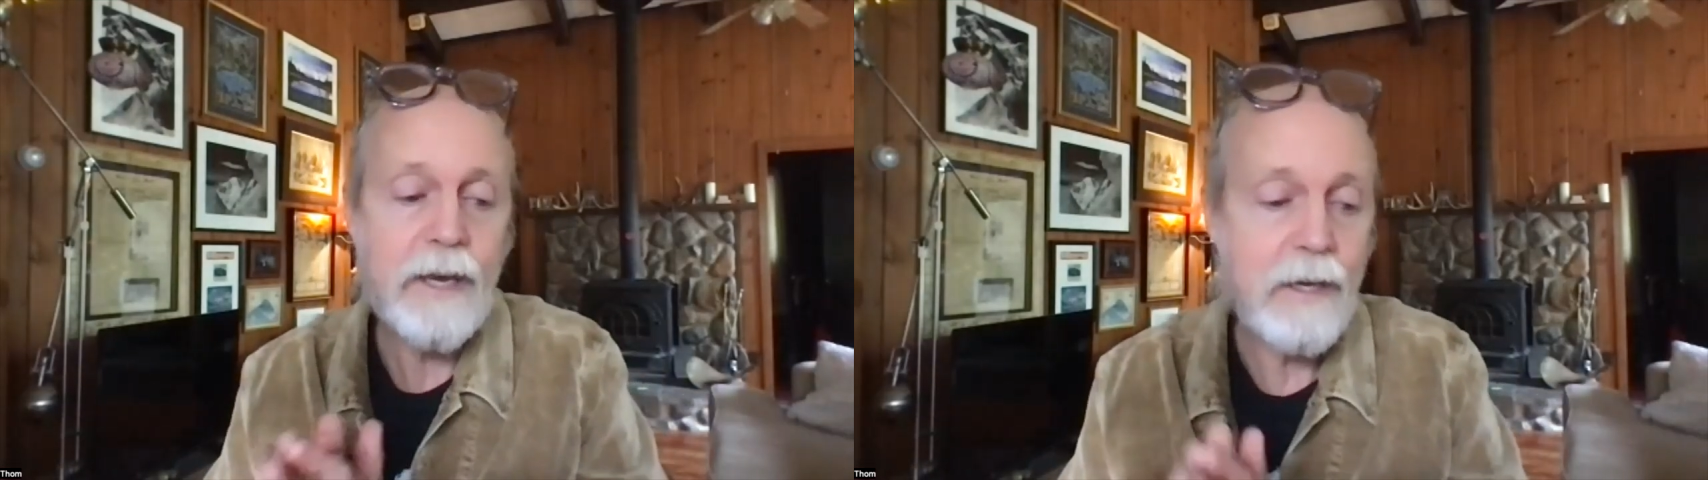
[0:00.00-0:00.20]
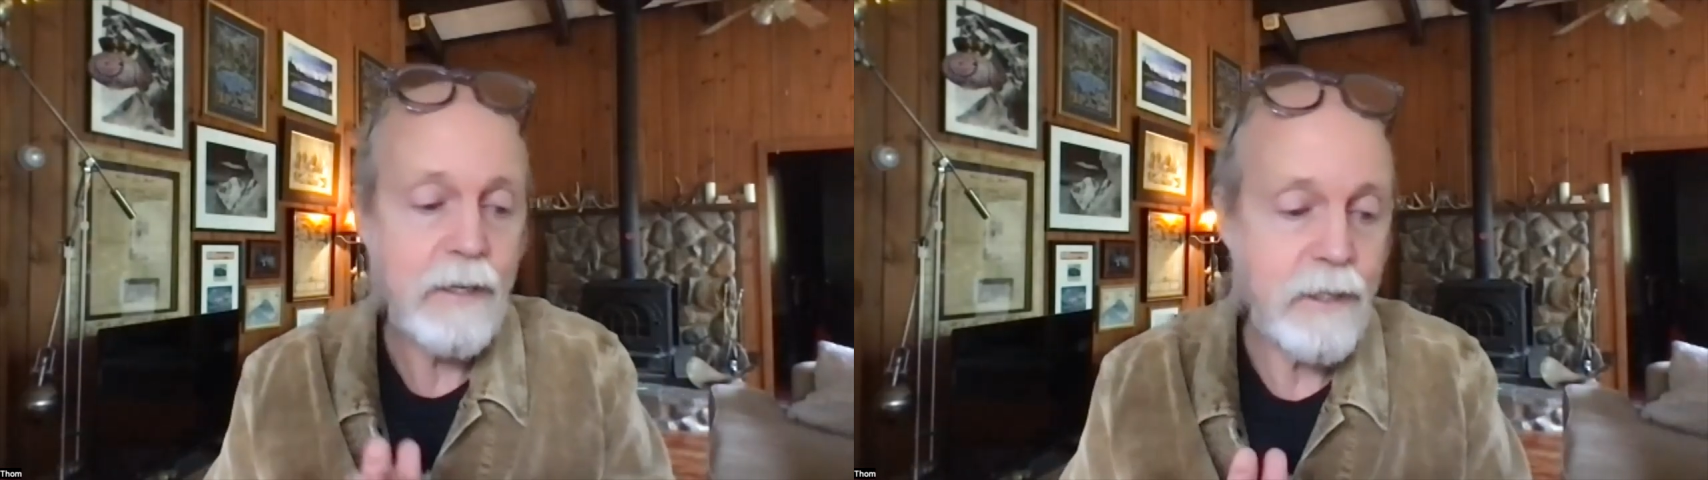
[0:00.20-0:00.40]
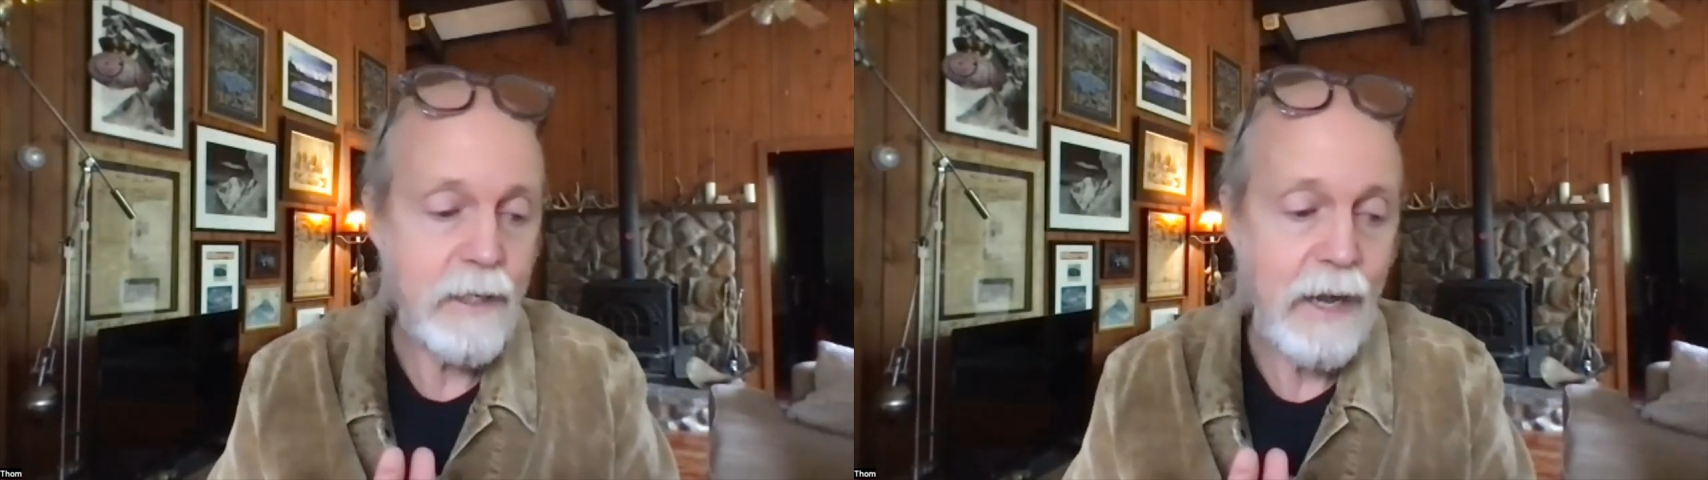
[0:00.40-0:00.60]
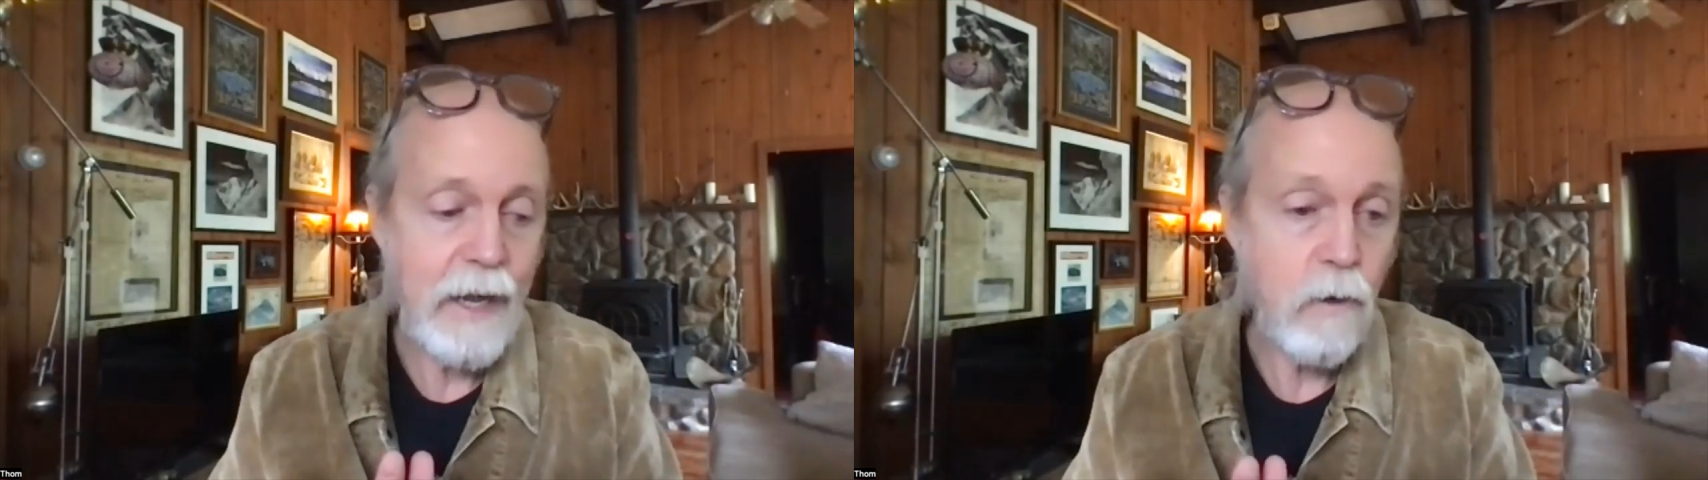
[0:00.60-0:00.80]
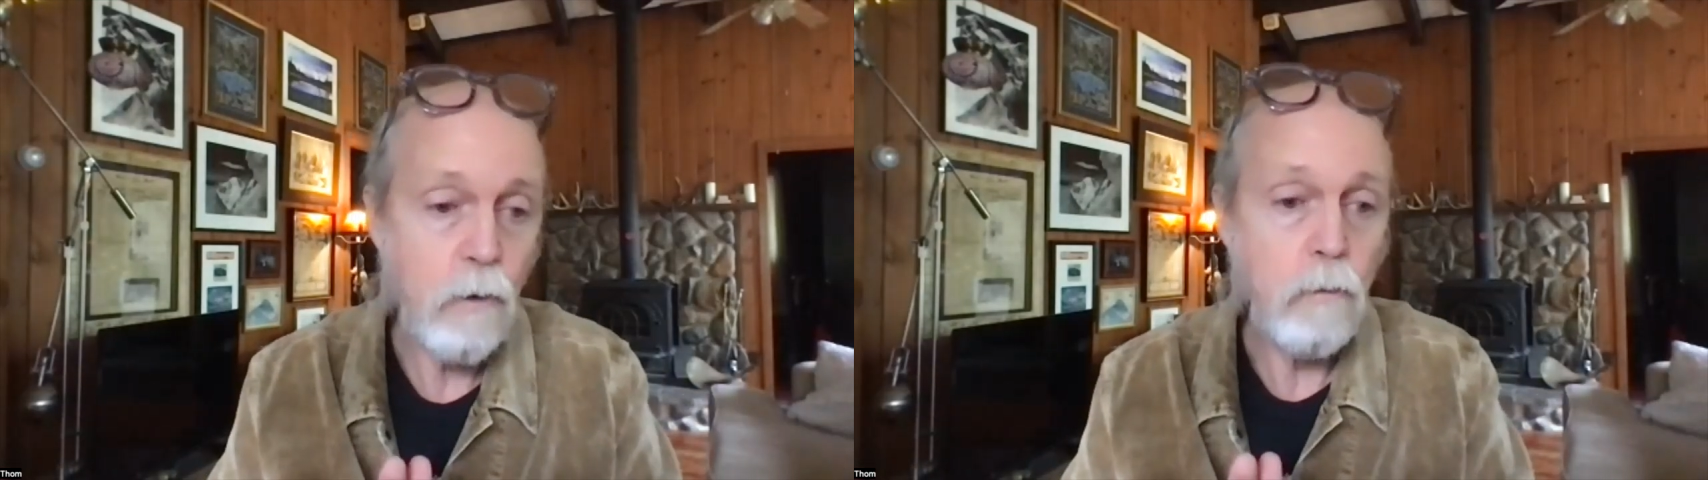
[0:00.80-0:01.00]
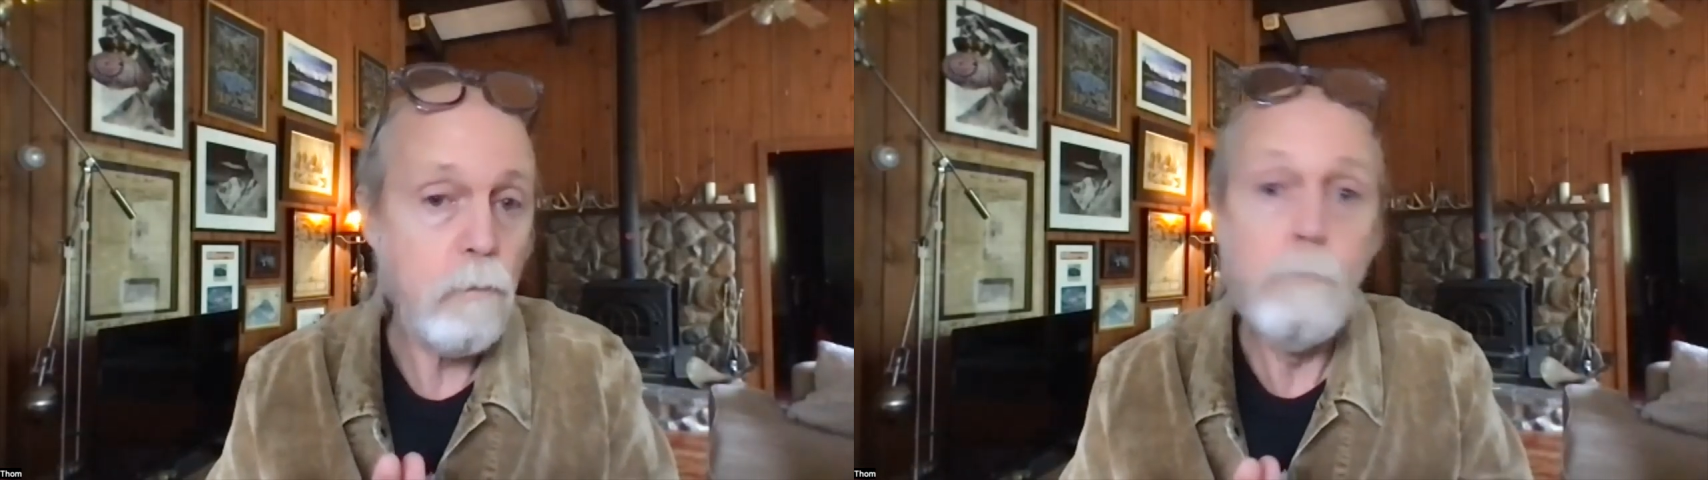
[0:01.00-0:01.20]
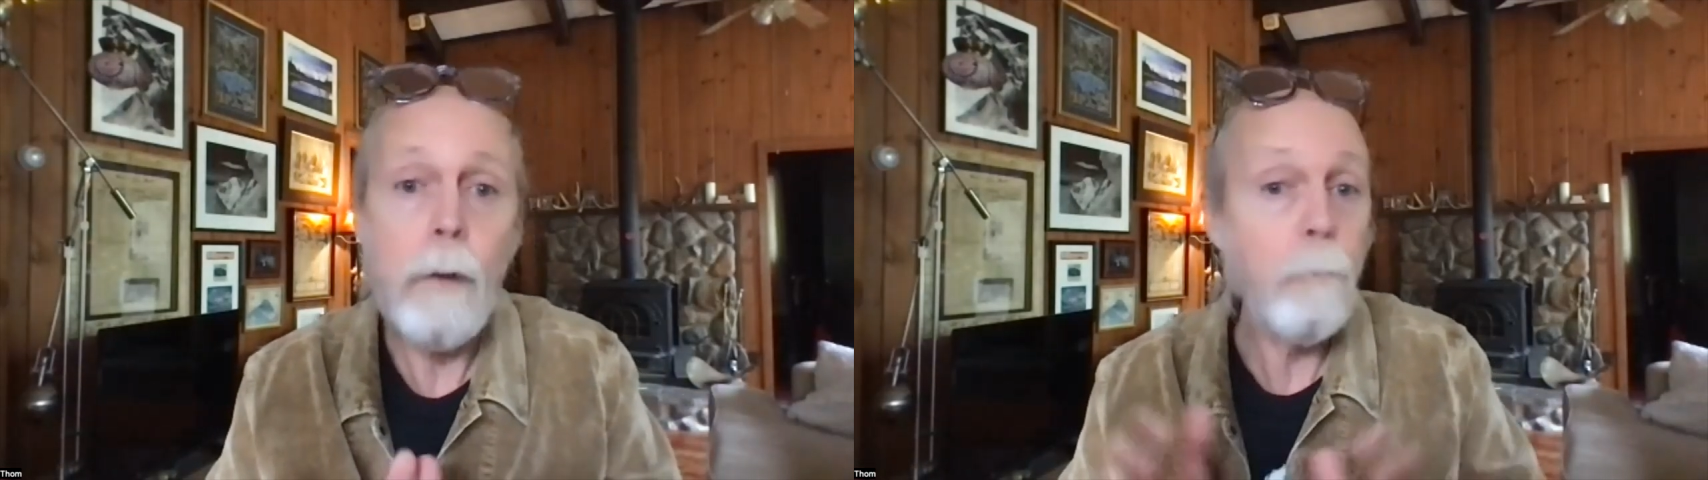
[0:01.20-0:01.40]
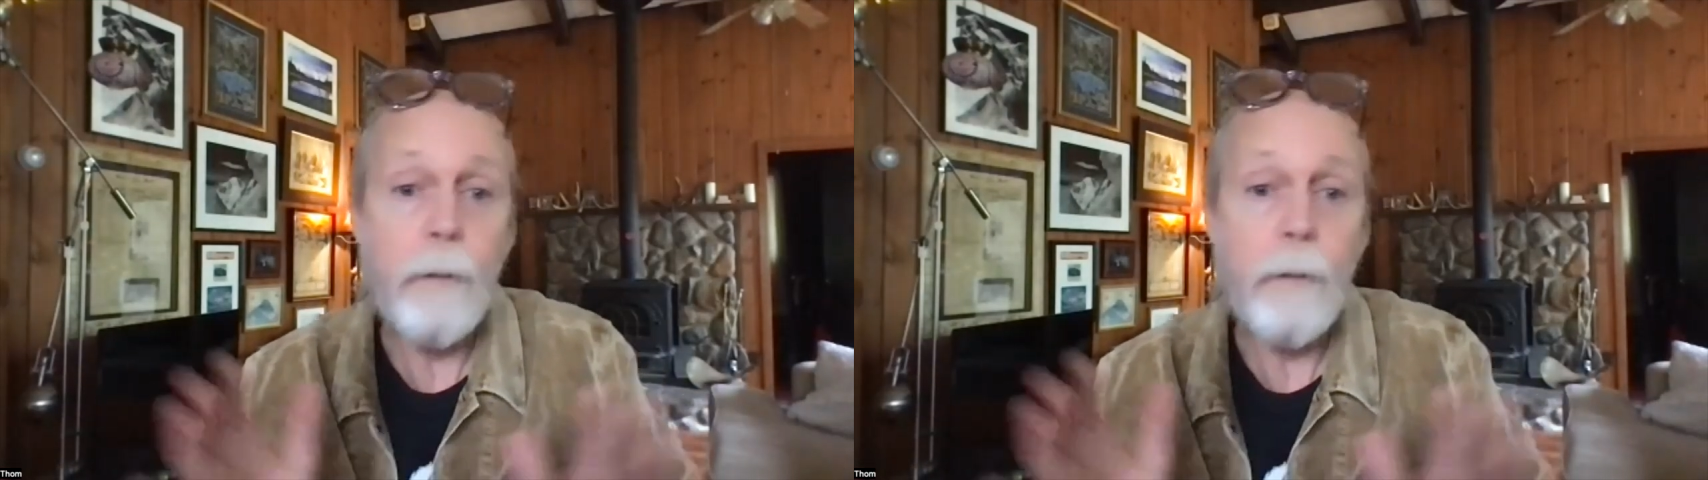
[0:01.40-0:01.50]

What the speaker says: in today who